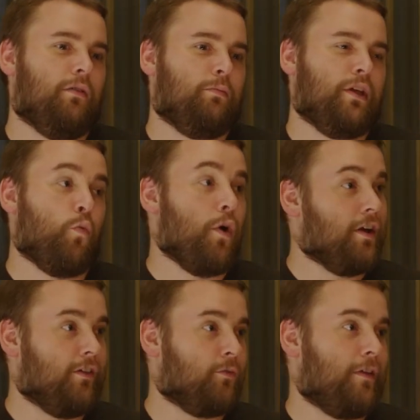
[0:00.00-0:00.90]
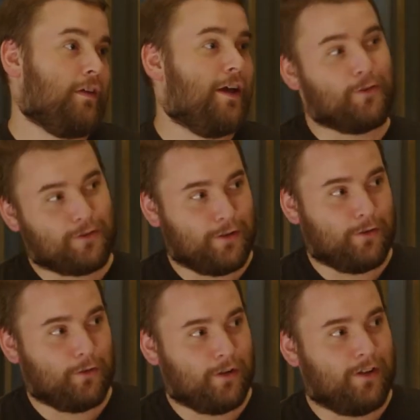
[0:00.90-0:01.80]
being witnessed by the other
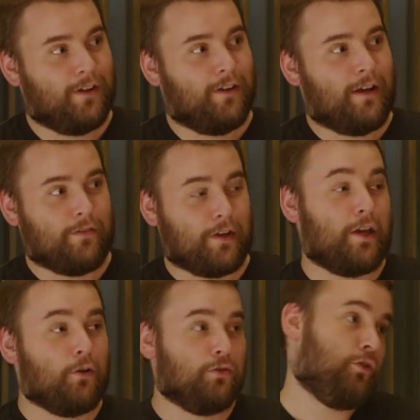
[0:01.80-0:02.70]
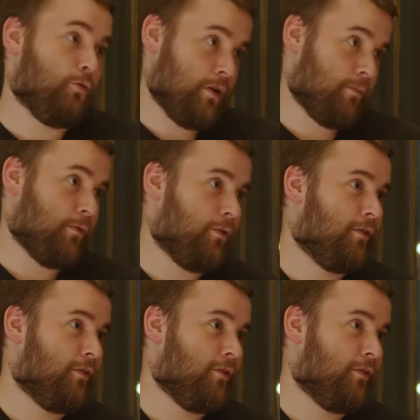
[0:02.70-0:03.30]
2 having killed 2 people.